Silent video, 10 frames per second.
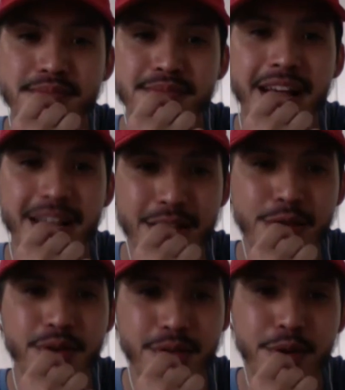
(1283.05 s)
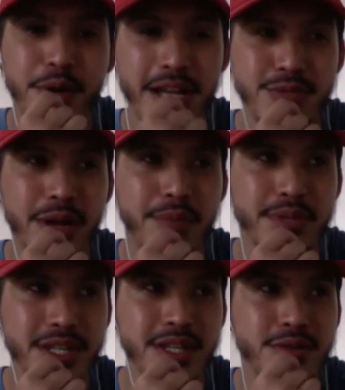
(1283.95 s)
Like US
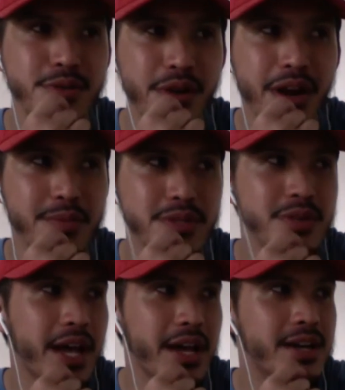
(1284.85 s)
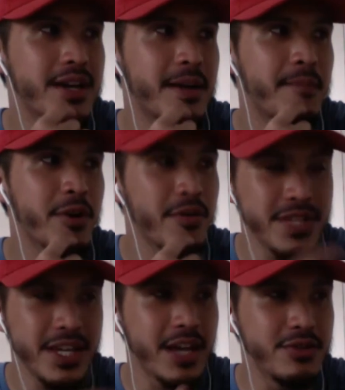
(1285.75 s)
rappers can do grime. So like, obviously
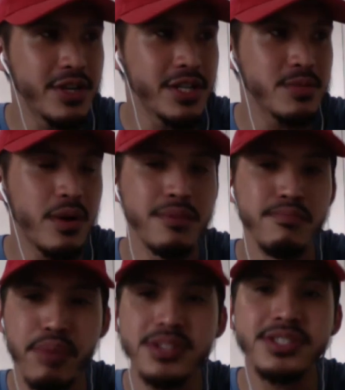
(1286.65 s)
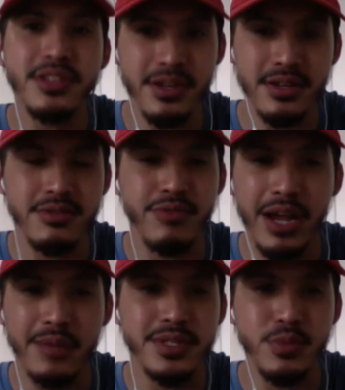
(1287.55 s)
Kendrick is one, Busta
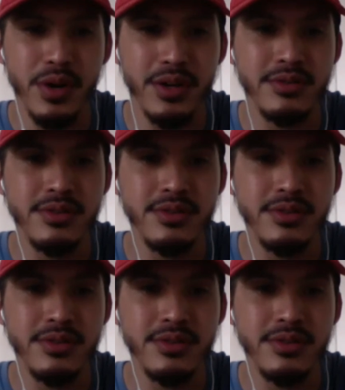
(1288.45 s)
Rhymes is one.